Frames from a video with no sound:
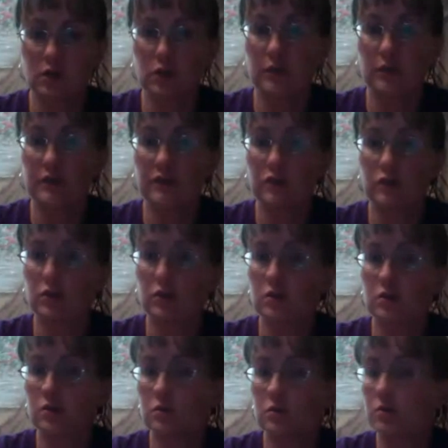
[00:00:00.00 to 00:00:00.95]
Are you my
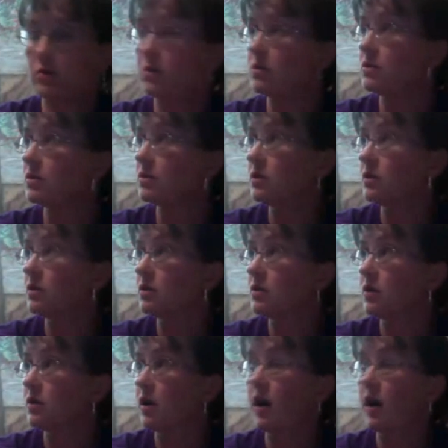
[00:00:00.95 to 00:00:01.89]
viewer?
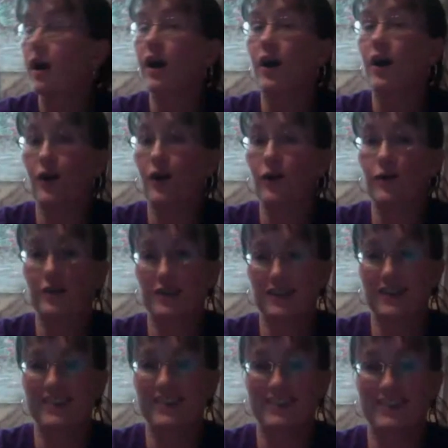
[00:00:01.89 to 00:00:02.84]
Oh.
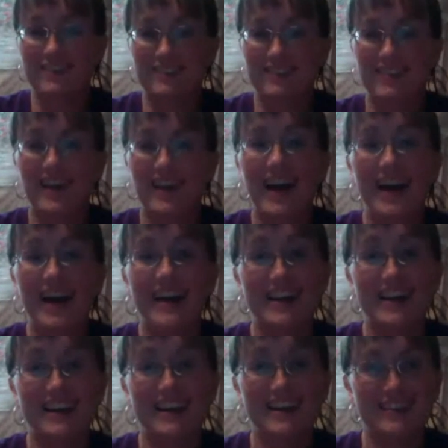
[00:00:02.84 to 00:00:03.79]
Hi,
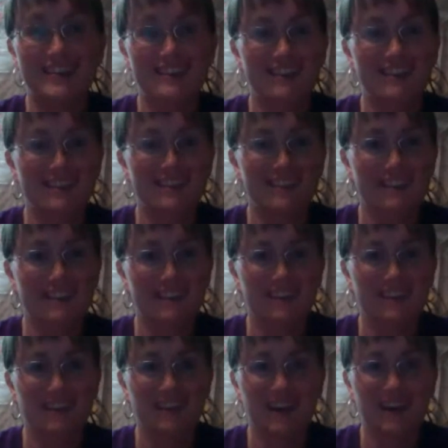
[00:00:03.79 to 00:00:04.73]
honey.
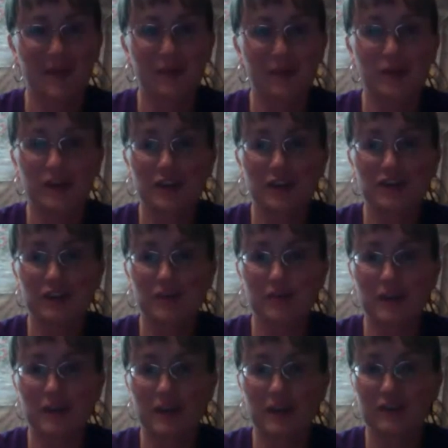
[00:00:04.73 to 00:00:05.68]
I'm gonna get
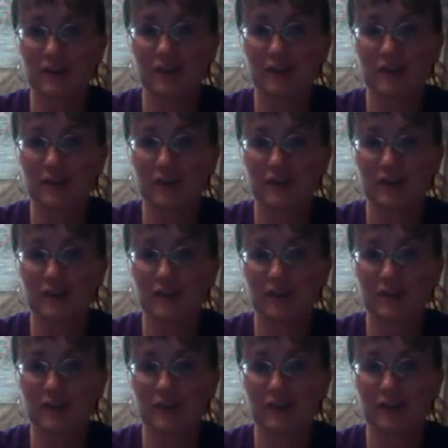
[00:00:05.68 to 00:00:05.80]
feedback.